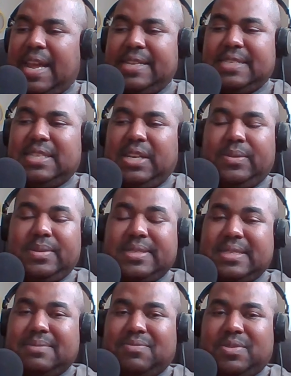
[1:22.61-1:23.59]
I just thought it was
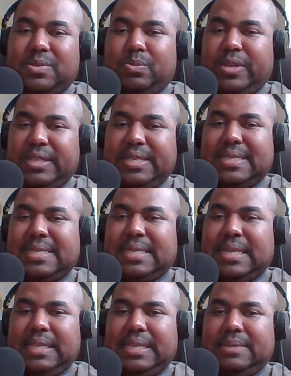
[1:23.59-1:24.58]
a really
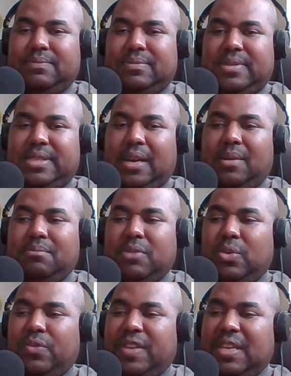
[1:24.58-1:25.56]
silly, dumb
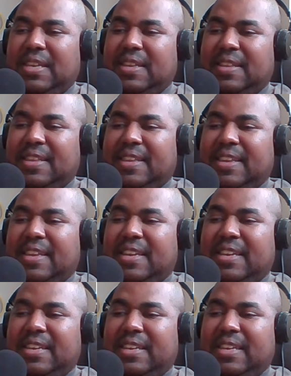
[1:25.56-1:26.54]
movie,
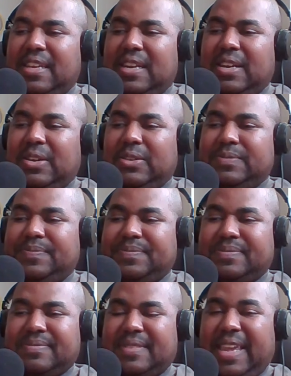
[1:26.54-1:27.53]
you know,
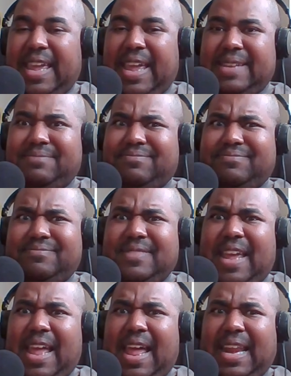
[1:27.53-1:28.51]
and
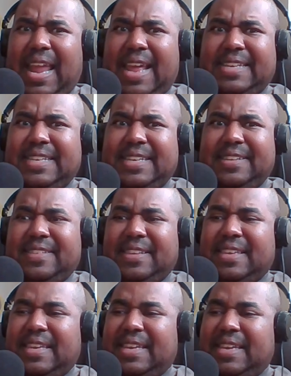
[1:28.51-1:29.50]
I liked it as a
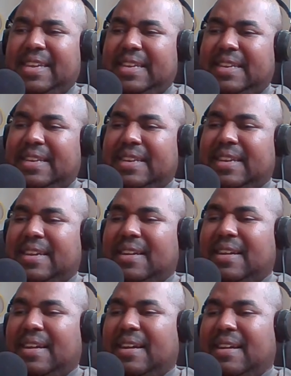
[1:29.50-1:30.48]
kid.
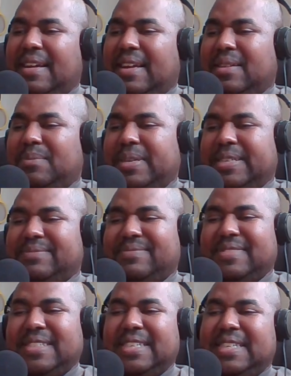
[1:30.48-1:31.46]
Uh, but
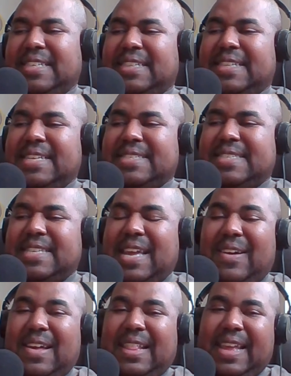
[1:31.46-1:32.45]
let's see
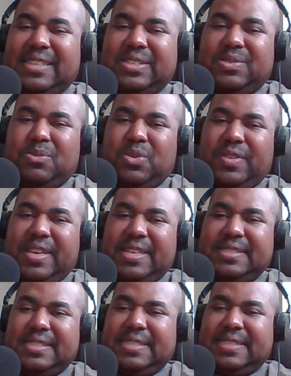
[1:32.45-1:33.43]
how I like this movie
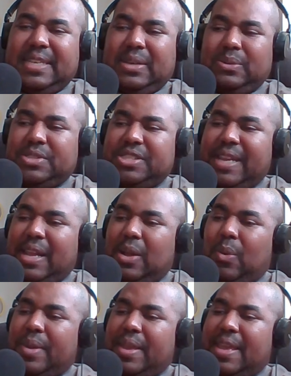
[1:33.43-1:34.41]
as an adult,
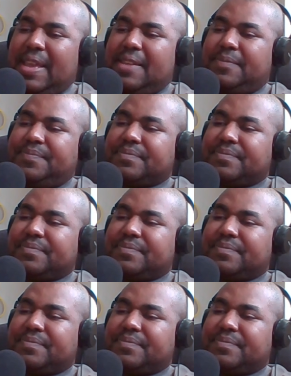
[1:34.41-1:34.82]
shall we?